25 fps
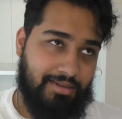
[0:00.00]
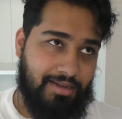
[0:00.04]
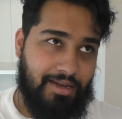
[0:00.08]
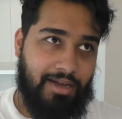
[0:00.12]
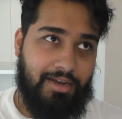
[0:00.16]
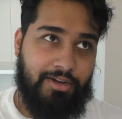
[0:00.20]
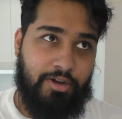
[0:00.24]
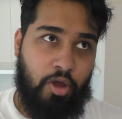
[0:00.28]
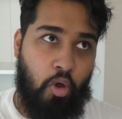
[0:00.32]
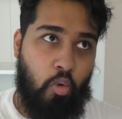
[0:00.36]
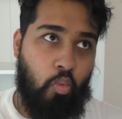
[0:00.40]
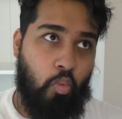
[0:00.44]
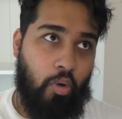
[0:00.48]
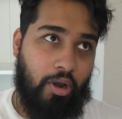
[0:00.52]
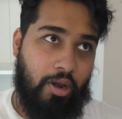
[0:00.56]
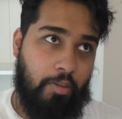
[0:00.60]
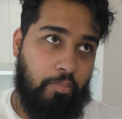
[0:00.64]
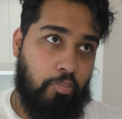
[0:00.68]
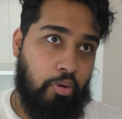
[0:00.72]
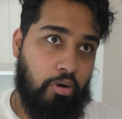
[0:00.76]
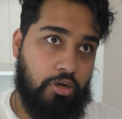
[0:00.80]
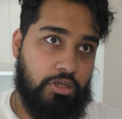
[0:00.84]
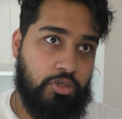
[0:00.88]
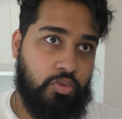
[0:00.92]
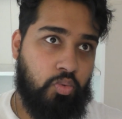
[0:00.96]
I don't want to
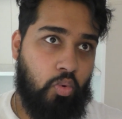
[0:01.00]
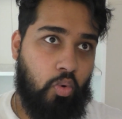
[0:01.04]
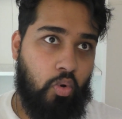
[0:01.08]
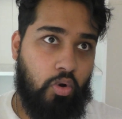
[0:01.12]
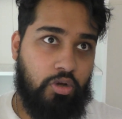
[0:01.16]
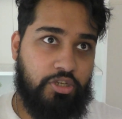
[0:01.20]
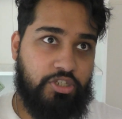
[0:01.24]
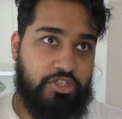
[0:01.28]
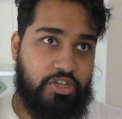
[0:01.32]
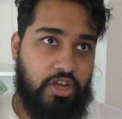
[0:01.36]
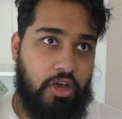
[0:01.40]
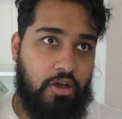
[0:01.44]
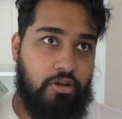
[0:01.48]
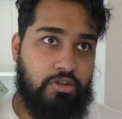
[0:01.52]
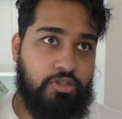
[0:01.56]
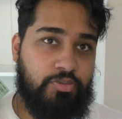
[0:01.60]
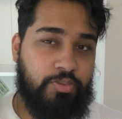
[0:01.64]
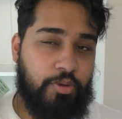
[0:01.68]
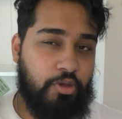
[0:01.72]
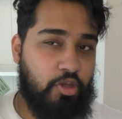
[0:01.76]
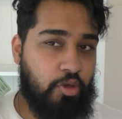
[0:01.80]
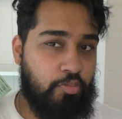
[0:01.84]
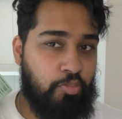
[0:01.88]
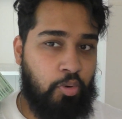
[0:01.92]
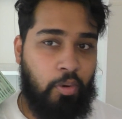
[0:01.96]
push Waterstones,
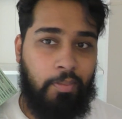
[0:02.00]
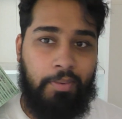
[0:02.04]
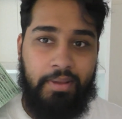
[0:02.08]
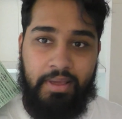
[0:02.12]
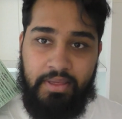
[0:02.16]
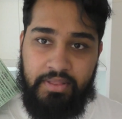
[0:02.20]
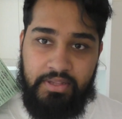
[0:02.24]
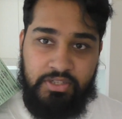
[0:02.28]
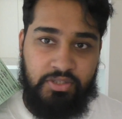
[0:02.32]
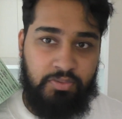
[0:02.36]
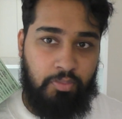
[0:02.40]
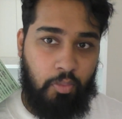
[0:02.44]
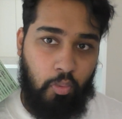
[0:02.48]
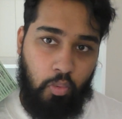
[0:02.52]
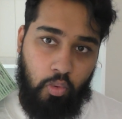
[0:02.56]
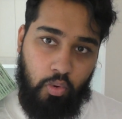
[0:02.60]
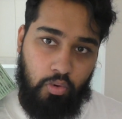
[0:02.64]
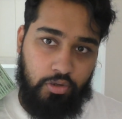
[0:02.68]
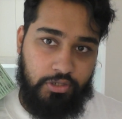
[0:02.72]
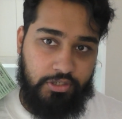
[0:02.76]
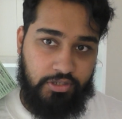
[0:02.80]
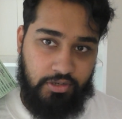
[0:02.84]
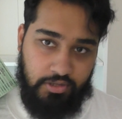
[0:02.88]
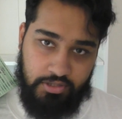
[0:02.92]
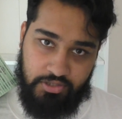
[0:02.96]
but you could probably get this from
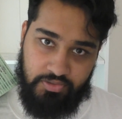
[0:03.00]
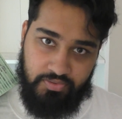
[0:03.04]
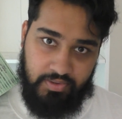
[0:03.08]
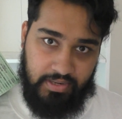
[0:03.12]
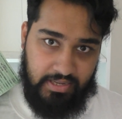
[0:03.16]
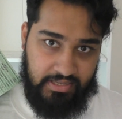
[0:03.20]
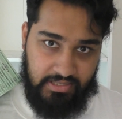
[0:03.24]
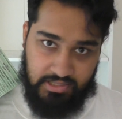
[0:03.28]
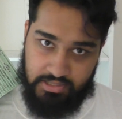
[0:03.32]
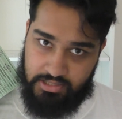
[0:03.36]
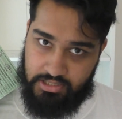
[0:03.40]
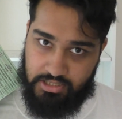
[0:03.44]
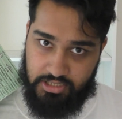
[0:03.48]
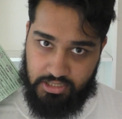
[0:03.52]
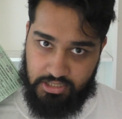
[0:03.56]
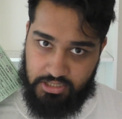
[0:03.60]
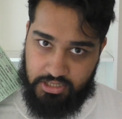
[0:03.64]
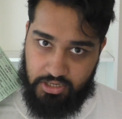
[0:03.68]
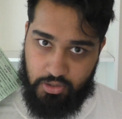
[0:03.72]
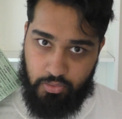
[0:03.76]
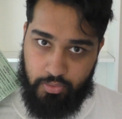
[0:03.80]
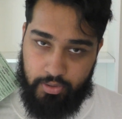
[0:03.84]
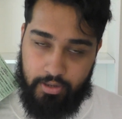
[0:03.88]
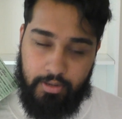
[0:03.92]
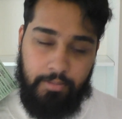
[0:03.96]
Waterstones for less than
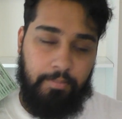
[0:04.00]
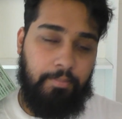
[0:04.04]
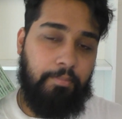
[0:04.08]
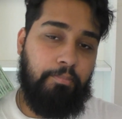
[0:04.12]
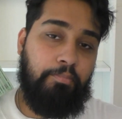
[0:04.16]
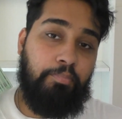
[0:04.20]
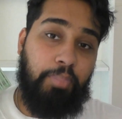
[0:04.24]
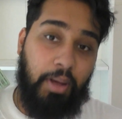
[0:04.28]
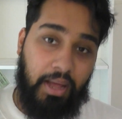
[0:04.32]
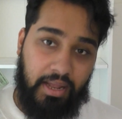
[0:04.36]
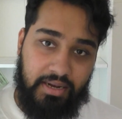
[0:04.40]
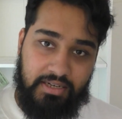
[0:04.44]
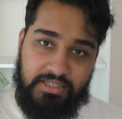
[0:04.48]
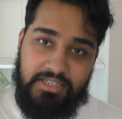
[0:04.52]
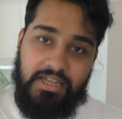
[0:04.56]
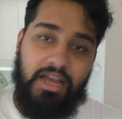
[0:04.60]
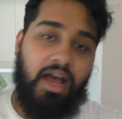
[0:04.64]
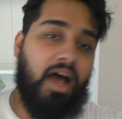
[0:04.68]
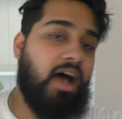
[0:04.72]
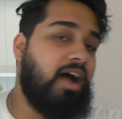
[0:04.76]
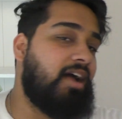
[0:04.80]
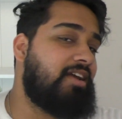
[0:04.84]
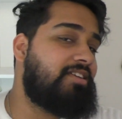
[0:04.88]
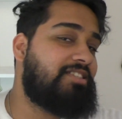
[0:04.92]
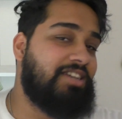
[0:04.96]
60 quid. But
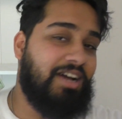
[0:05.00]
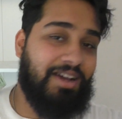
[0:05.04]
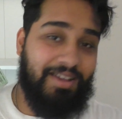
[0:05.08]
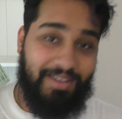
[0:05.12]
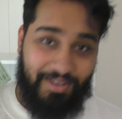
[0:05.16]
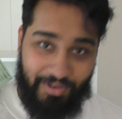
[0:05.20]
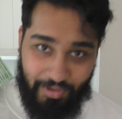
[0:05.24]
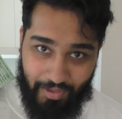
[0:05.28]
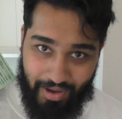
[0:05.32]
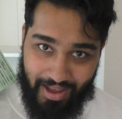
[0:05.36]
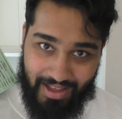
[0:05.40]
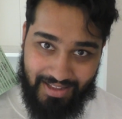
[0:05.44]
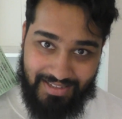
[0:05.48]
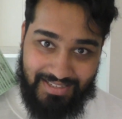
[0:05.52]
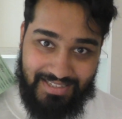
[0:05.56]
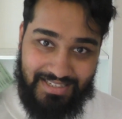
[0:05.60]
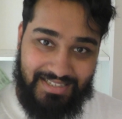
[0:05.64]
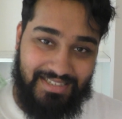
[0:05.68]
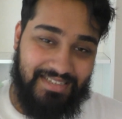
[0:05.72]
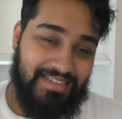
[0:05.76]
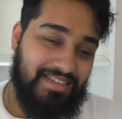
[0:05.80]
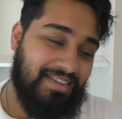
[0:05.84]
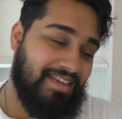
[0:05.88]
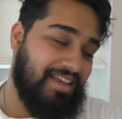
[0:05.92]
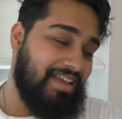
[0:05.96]
I
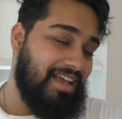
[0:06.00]
digress.